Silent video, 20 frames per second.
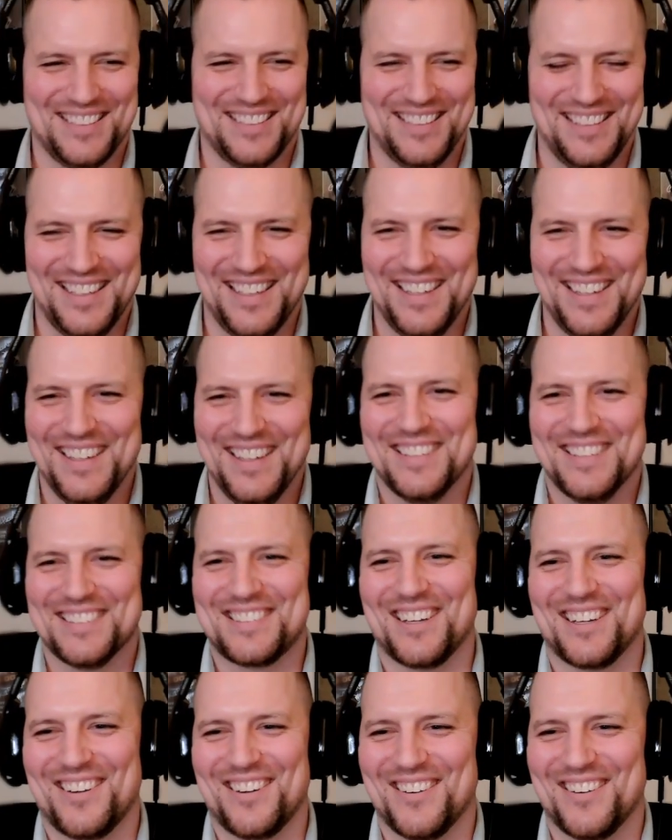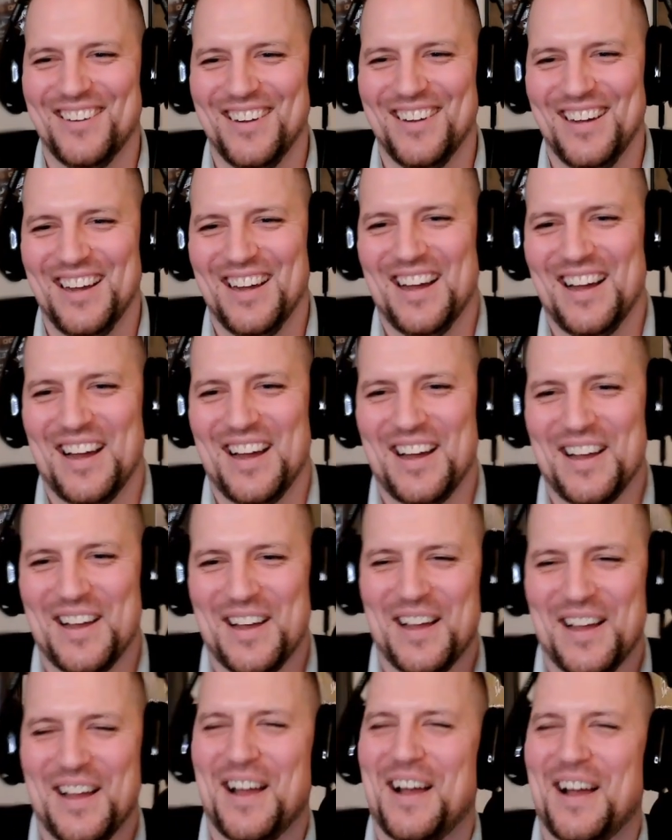yeah, yeah, so it's, true, it's,
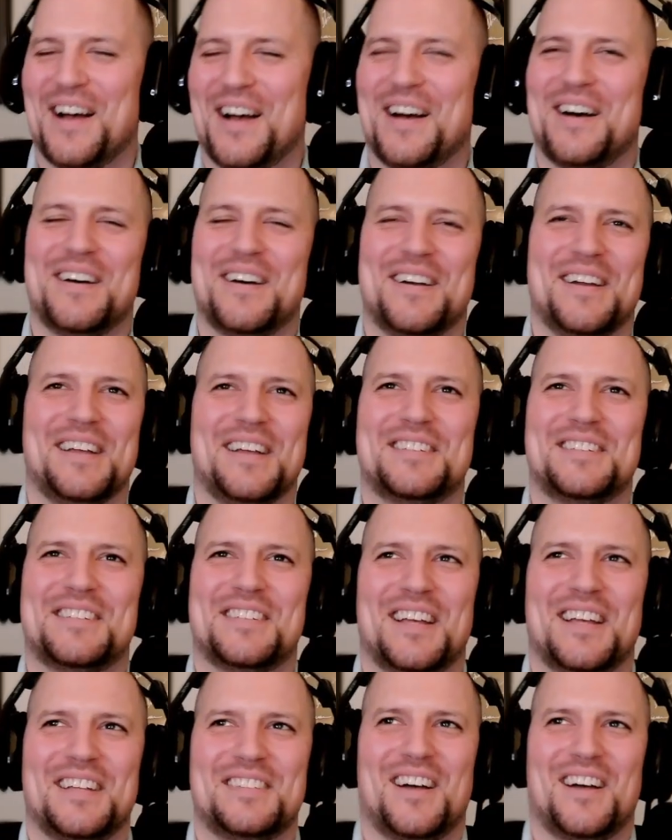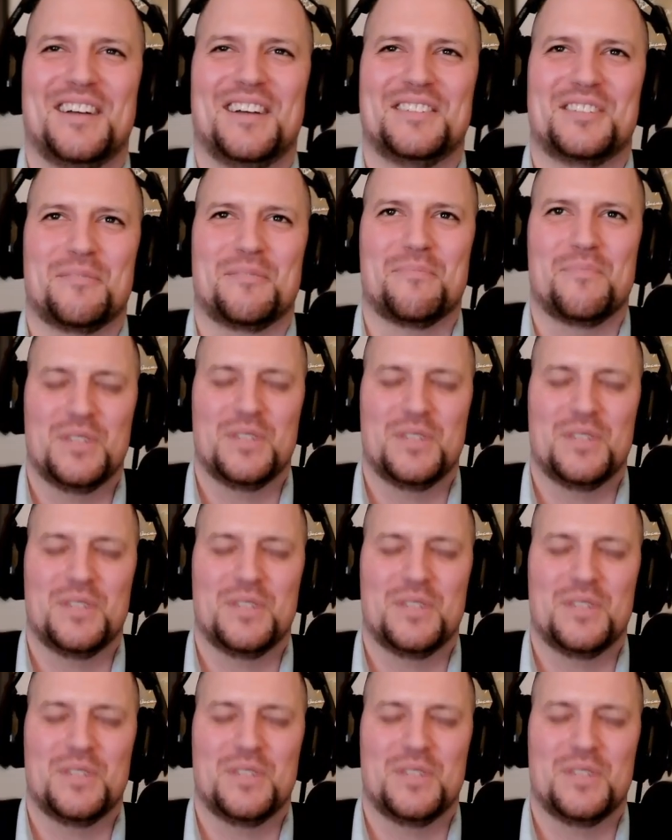true. Uh, it's it's awesome.